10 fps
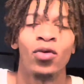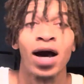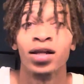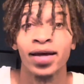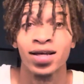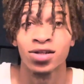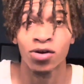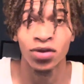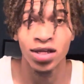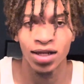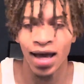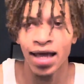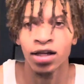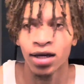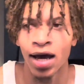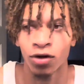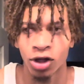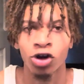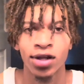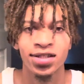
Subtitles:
I look at certain things like, I literally